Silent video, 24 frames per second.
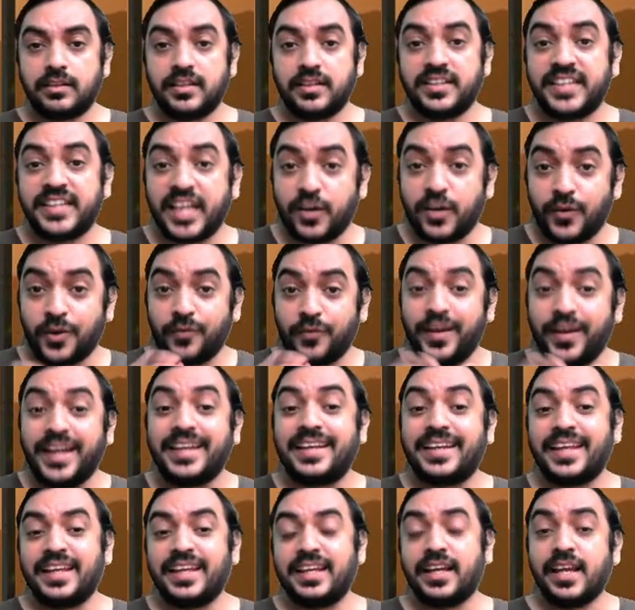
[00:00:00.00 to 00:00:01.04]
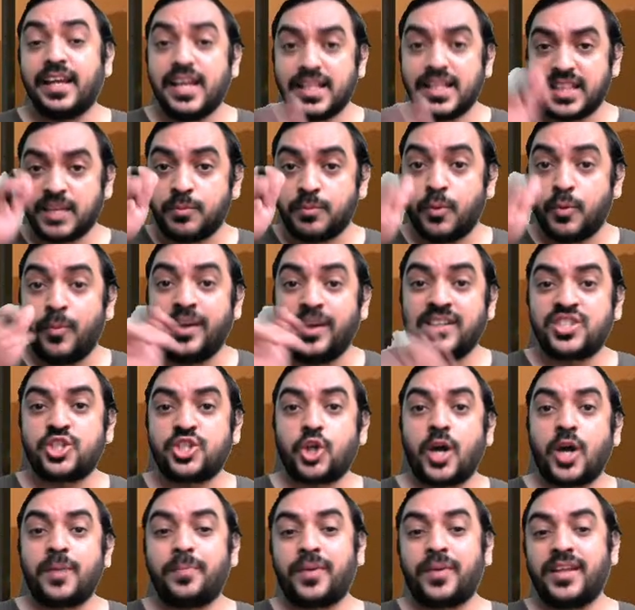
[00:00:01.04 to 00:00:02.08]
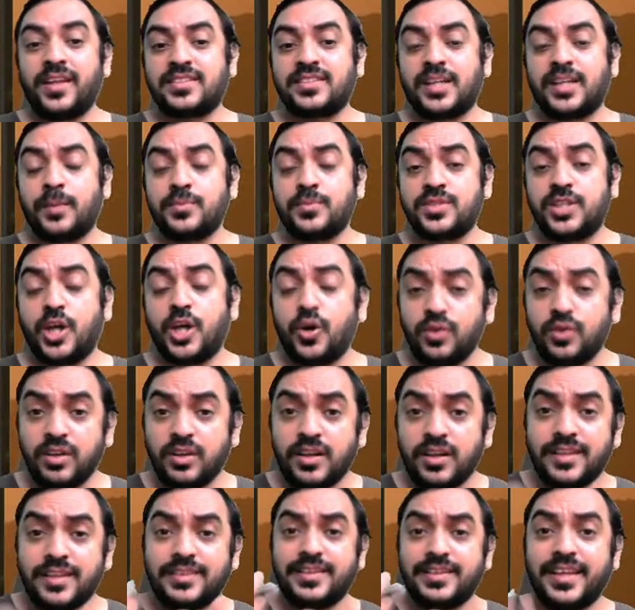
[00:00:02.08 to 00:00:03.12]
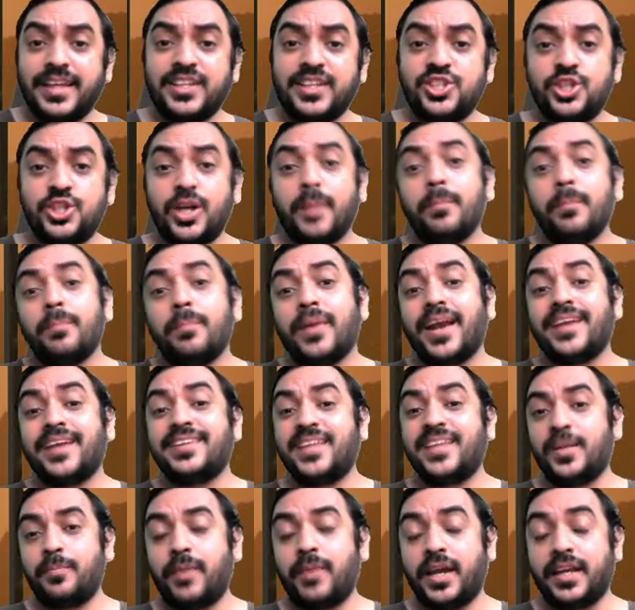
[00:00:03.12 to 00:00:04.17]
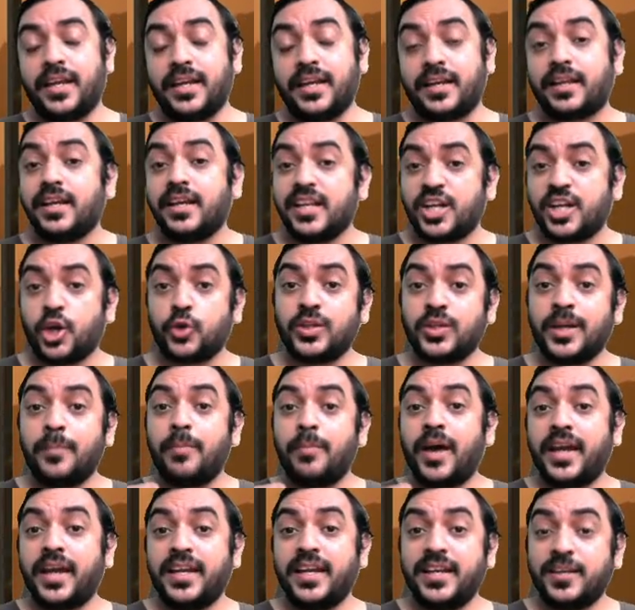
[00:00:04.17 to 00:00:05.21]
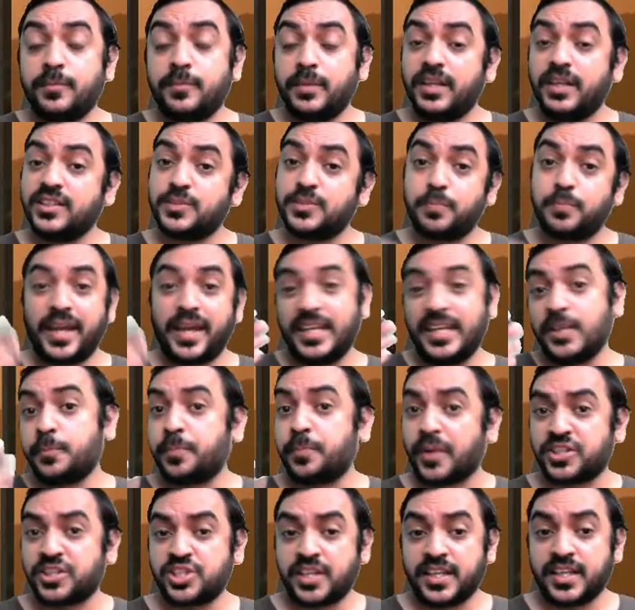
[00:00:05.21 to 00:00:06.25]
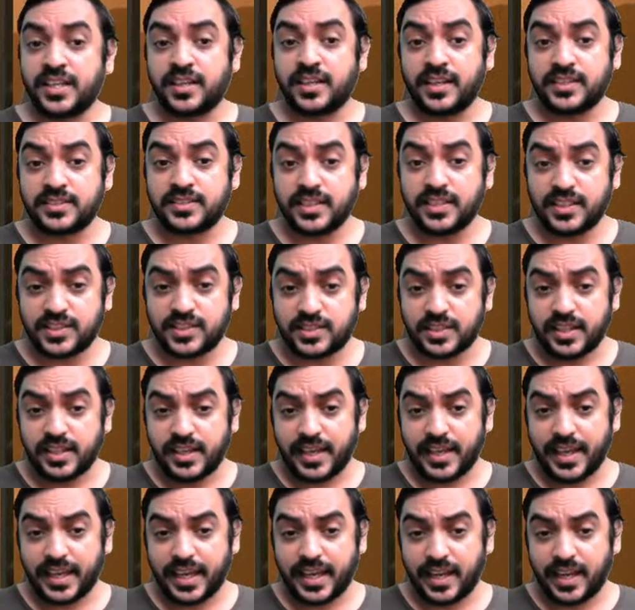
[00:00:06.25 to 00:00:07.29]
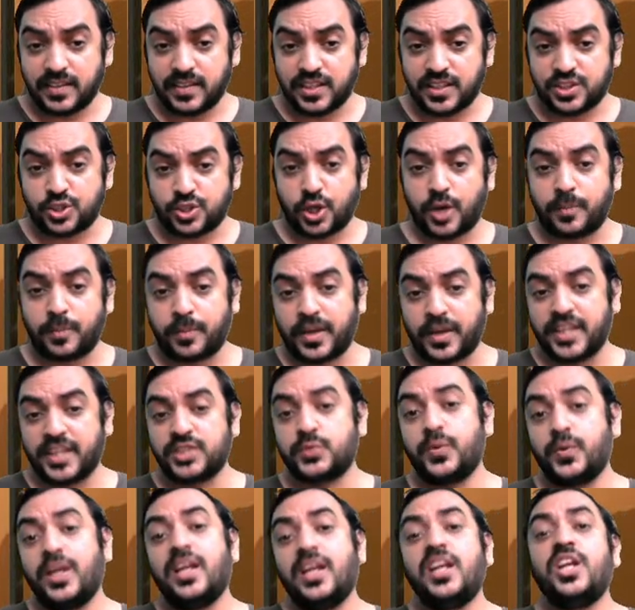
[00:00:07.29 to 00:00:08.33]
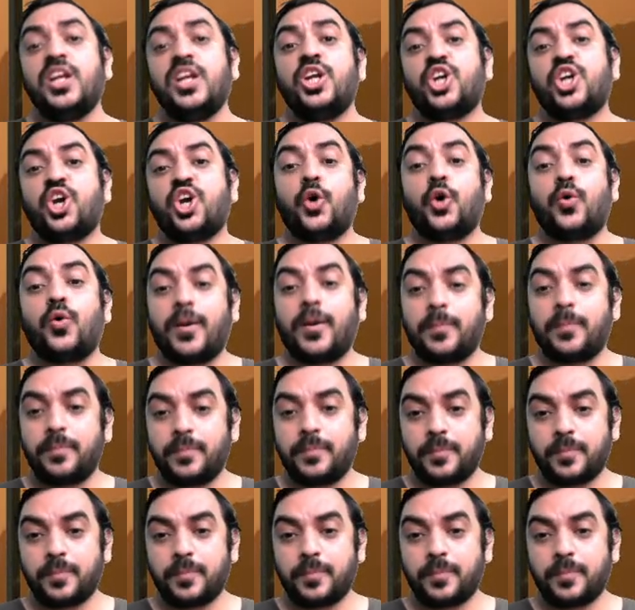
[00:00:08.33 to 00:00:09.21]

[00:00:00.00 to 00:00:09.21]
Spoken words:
They were waiting. The moment stock price comes down, they jump and they buy it. Now the buy it means buying pressure increases, again the stock price will go up.